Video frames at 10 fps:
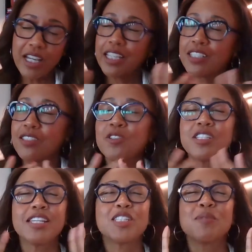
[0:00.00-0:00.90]
Like as soon as
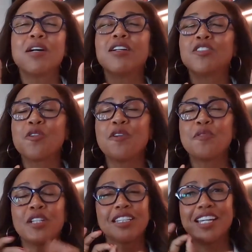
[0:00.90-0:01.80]
I smell
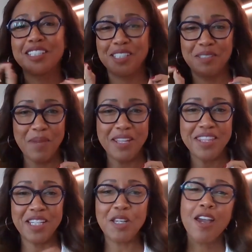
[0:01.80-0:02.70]
truffle, like that's my
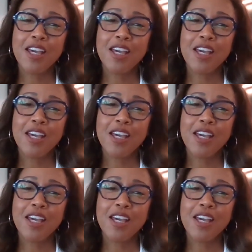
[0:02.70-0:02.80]
thing.